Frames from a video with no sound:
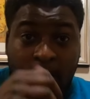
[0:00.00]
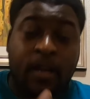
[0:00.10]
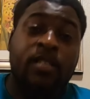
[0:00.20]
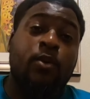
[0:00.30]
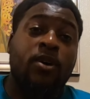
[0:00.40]

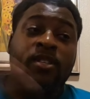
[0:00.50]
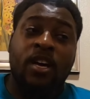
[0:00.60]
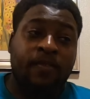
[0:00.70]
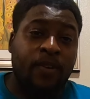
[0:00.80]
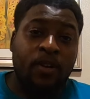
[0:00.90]
as well as the
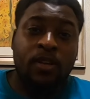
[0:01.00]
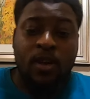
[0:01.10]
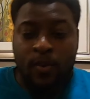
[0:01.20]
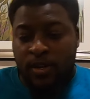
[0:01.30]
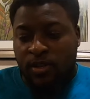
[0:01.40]
FLD
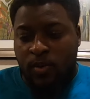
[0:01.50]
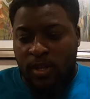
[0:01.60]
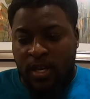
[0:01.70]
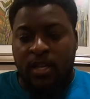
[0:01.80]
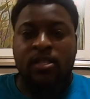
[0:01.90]

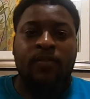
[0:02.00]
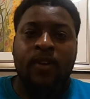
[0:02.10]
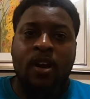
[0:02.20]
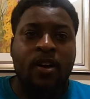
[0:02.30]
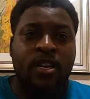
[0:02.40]
120. It's a
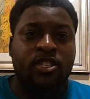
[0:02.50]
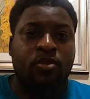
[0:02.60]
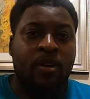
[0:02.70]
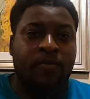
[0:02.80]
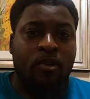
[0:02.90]
very
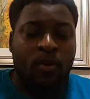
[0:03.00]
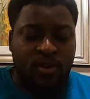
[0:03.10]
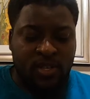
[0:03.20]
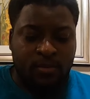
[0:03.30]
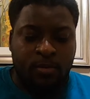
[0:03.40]
straightforward,
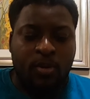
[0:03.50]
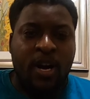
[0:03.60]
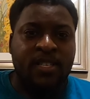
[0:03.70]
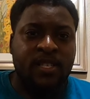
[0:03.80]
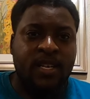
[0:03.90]
simple
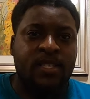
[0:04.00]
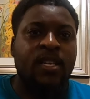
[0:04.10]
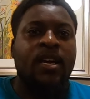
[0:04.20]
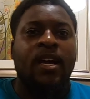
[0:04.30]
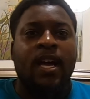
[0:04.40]
process.
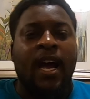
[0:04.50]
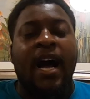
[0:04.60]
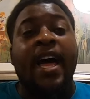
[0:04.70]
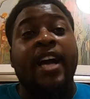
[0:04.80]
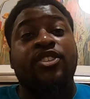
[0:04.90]

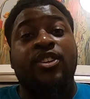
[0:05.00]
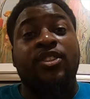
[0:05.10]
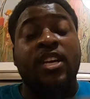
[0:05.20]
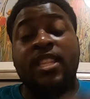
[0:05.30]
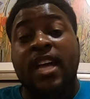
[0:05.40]
I actually
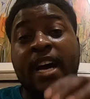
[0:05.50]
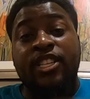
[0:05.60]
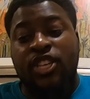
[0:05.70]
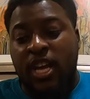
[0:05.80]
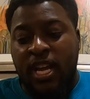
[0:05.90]
did not
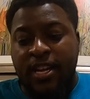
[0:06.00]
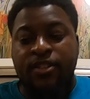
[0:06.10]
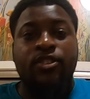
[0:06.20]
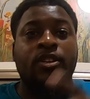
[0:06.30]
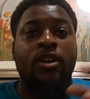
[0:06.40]

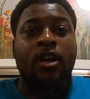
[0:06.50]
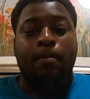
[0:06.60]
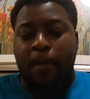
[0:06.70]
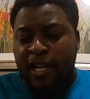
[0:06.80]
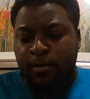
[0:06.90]
change
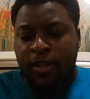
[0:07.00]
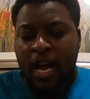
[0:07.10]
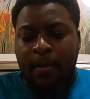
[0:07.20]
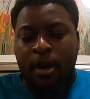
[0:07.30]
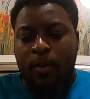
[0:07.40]
my
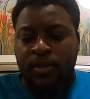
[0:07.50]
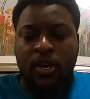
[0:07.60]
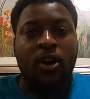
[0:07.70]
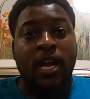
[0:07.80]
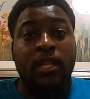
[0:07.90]
speedometer. It was
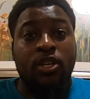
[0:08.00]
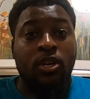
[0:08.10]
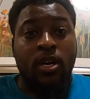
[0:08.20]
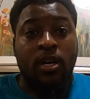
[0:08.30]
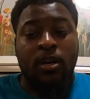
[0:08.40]
already in the
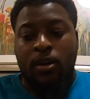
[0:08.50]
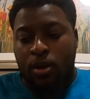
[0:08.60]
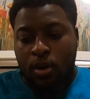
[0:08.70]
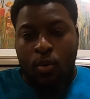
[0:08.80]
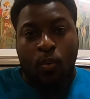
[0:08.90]
truck
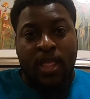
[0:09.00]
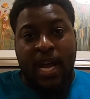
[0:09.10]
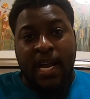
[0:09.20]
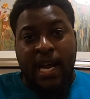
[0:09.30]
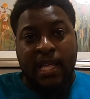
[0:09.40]
when I
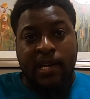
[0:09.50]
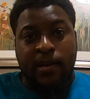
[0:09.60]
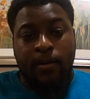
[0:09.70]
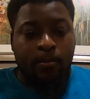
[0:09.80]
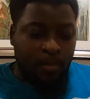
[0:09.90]
got it,
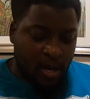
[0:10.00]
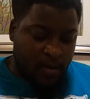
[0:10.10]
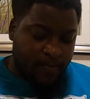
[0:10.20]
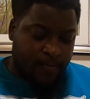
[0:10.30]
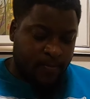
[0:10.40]

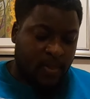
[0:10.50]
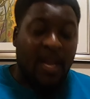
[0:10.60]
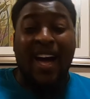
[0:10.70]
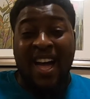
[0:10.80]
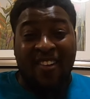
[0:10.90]
but
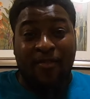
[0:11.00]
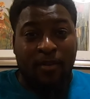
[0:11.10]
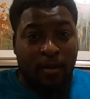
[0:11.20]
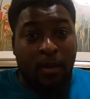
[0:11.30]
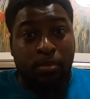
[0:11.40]
I have
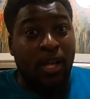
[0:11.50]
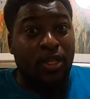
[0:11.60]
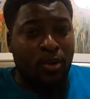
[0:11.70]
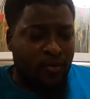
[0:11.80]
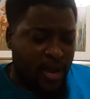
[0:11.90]
a
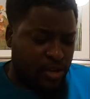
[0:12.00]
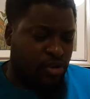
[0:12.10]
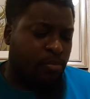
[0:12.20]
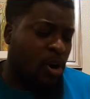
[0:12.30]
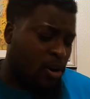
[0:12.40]
plethora of extra
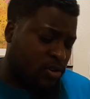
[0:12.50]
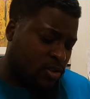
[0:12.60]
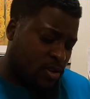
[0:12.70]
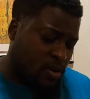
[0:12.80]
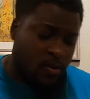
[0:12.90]
parts.
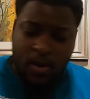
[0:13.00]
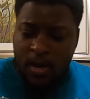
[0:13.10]
So